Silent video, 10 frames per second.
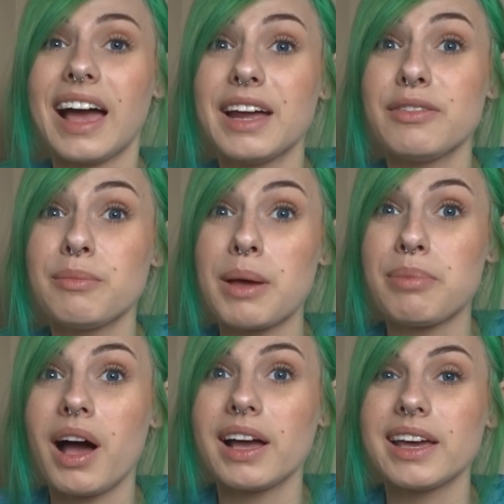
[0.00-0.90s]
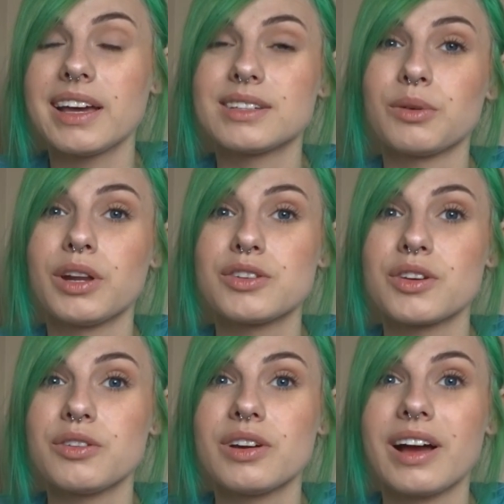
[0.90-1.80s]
I have it in my pocket because I wanted to show you